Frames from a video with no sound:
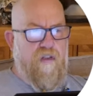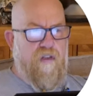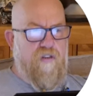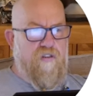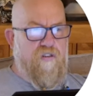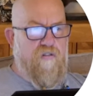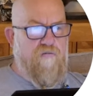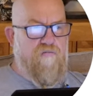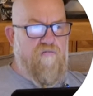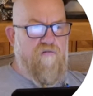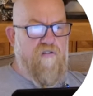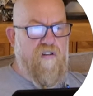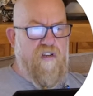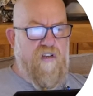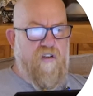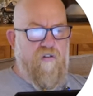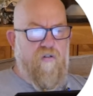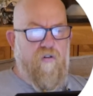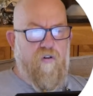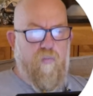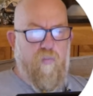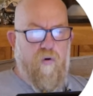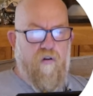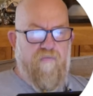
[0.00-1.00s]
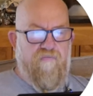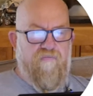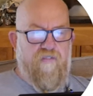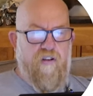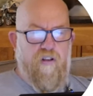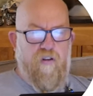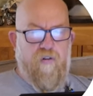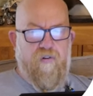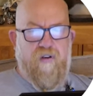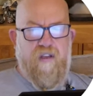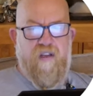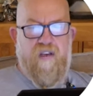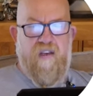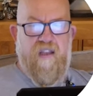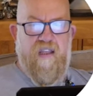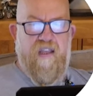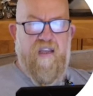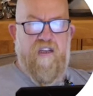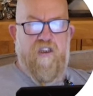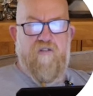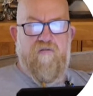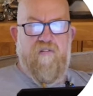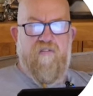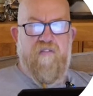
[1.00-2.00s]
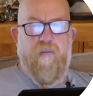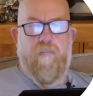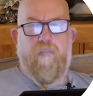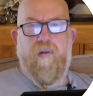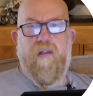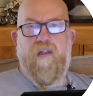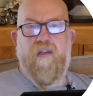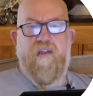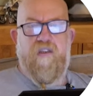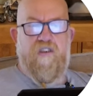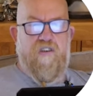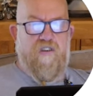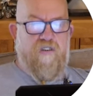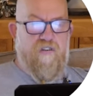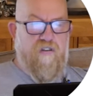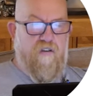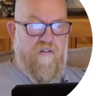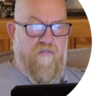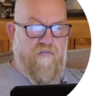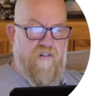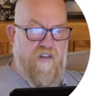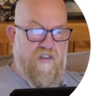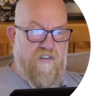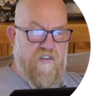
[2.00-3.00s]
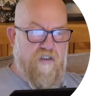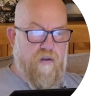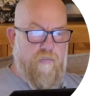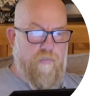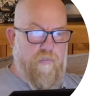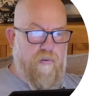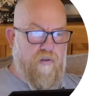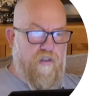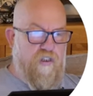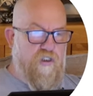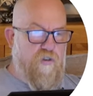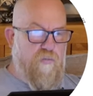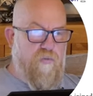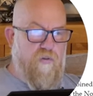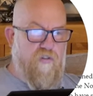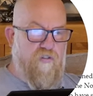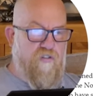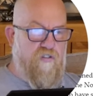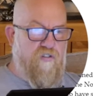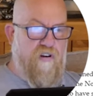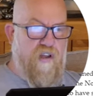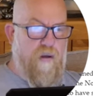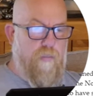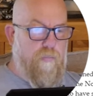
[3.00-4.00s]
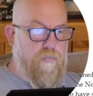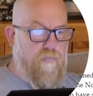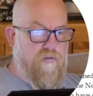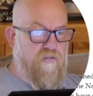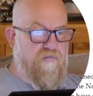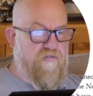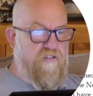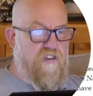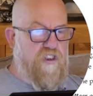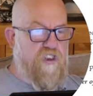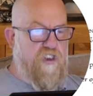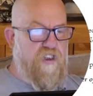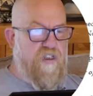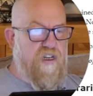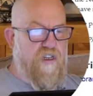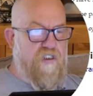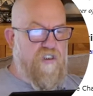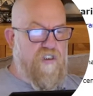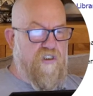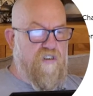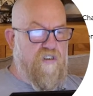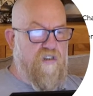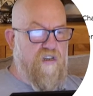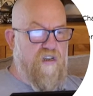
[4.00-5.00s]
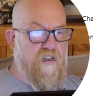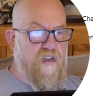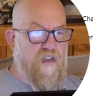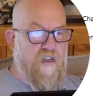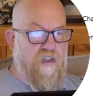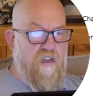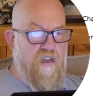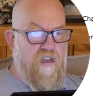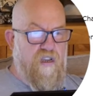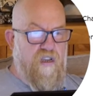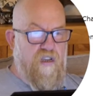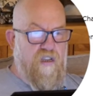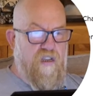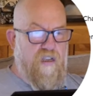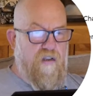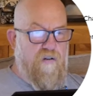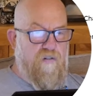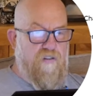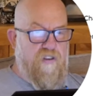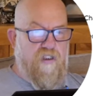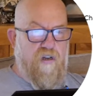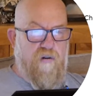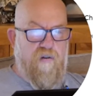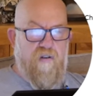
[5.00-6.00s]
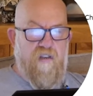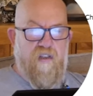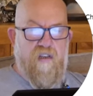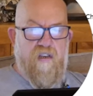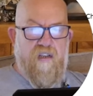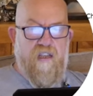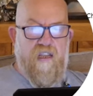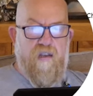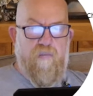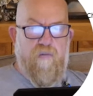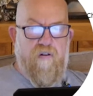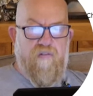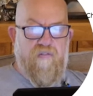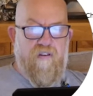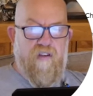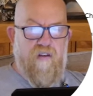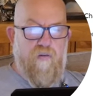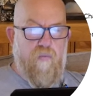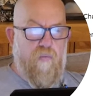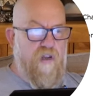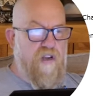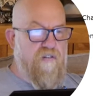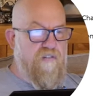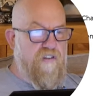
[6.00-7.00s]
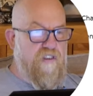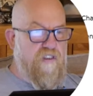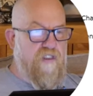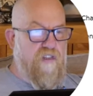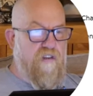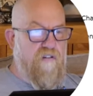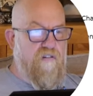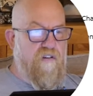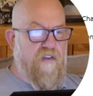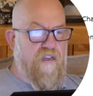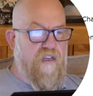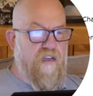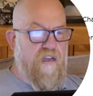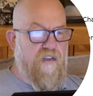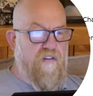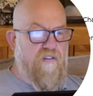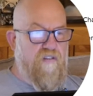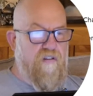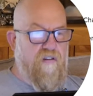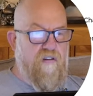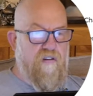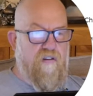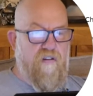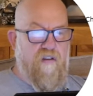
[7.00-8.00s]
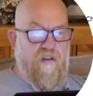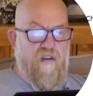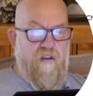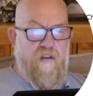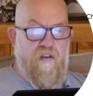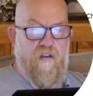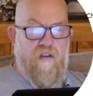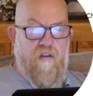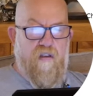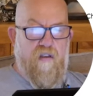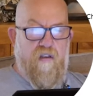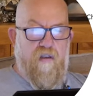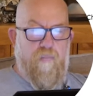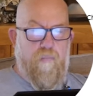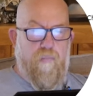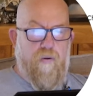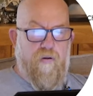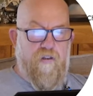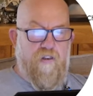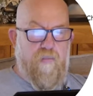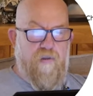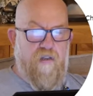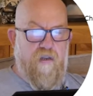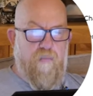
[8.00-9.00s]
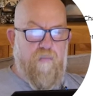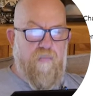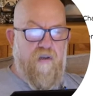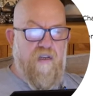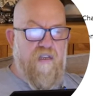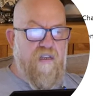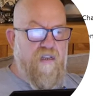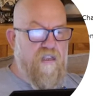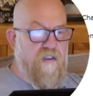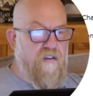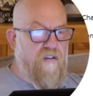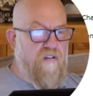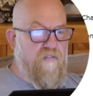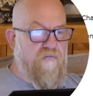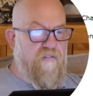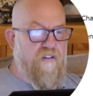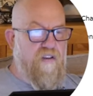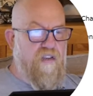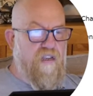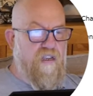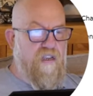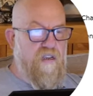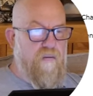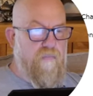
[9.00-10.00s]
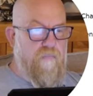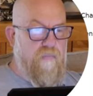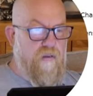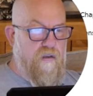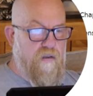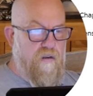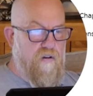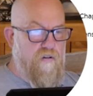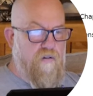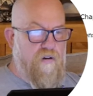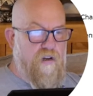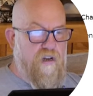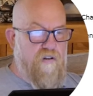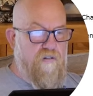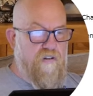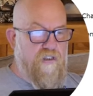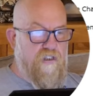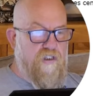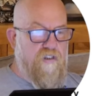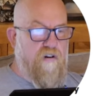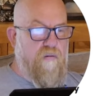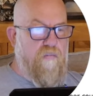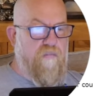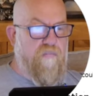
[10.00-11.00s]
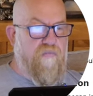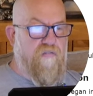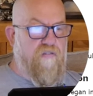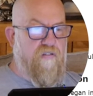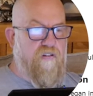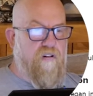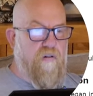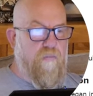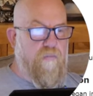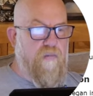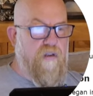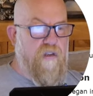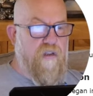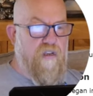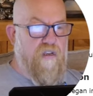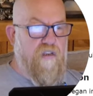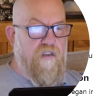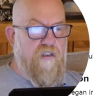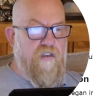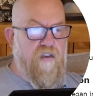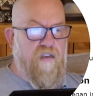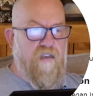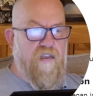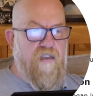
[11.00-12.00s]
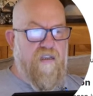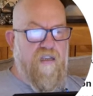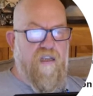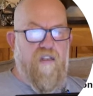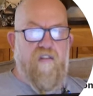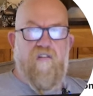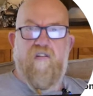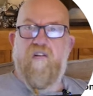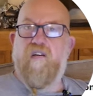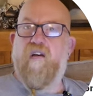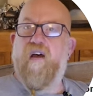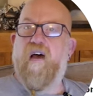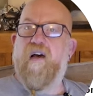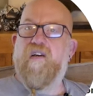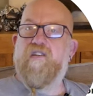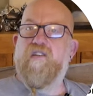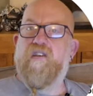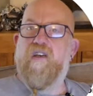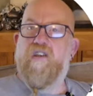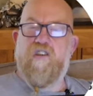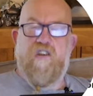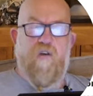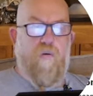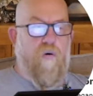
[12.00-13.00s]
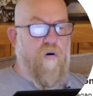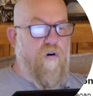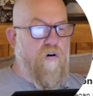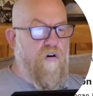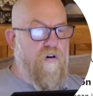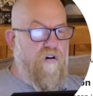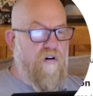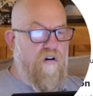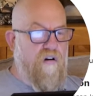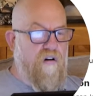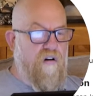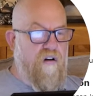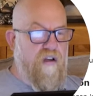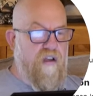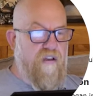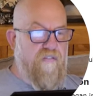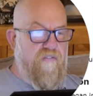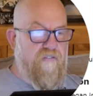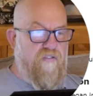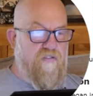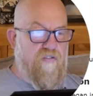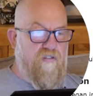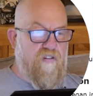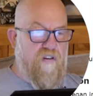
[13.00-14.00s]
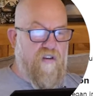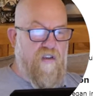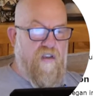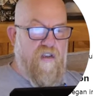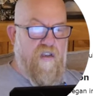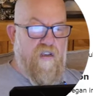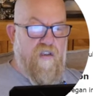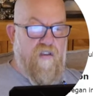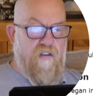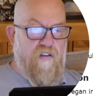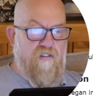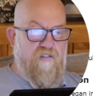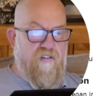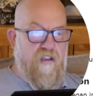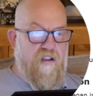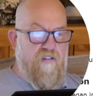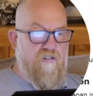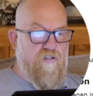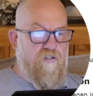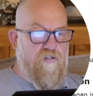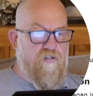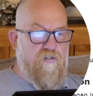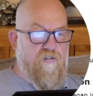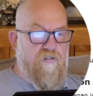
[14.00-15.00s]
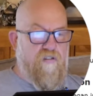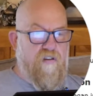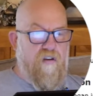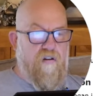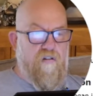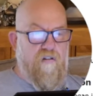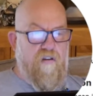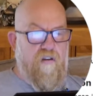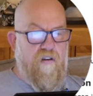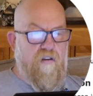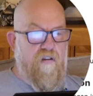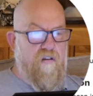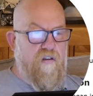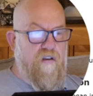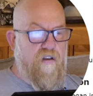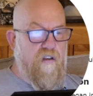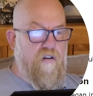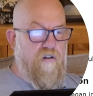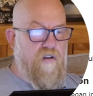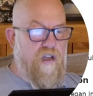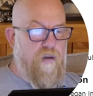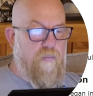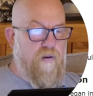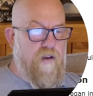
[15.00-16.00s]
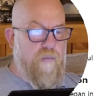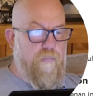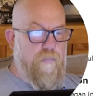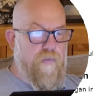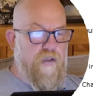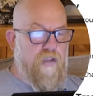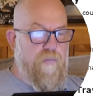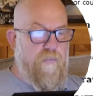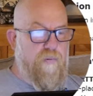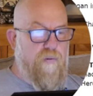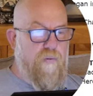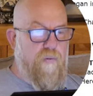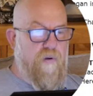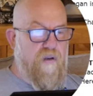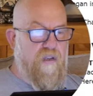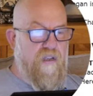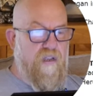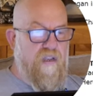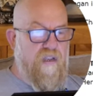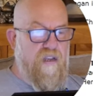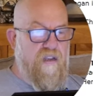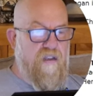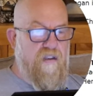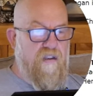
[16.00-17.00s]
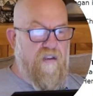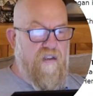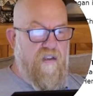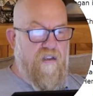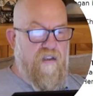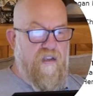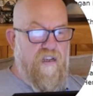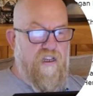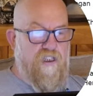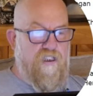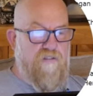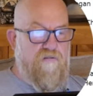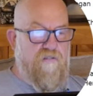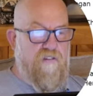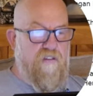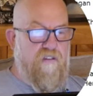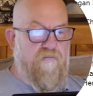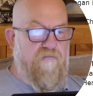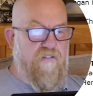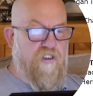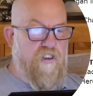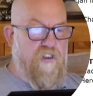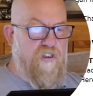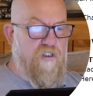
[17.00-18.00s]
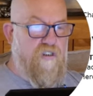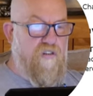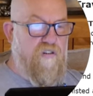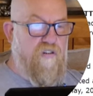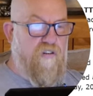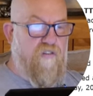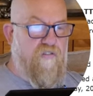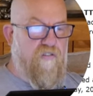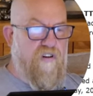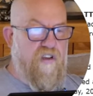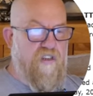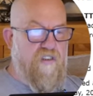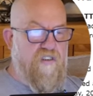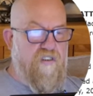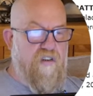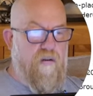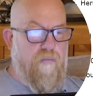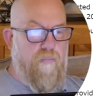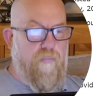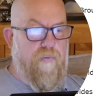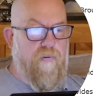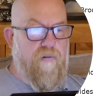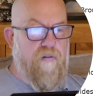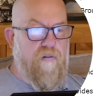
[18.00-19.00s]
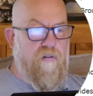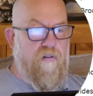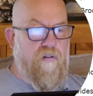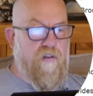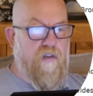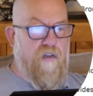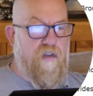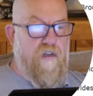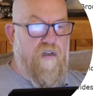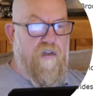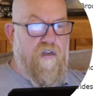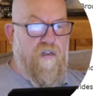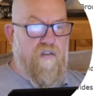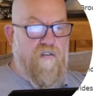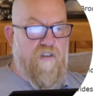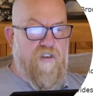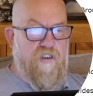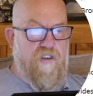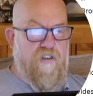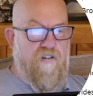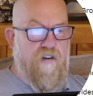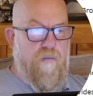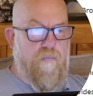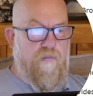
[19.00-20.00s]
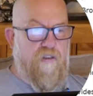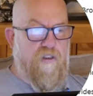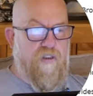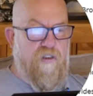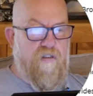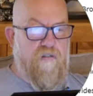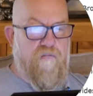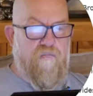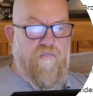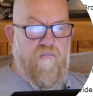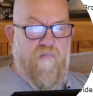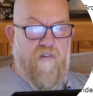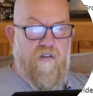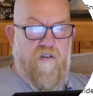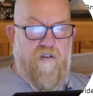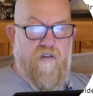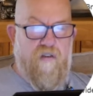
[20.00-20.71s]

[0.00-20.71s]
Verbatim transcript: That's a really good one for looking at the history of a place. So, for example, this one's around Brough and Shatton. It'll tell you the name of it, where it's located, uh, possibly the meaning of the name, where it's come from. You can get uh, access to archives. The census will tell you, you know, how many people were there, history of the church, for example, description.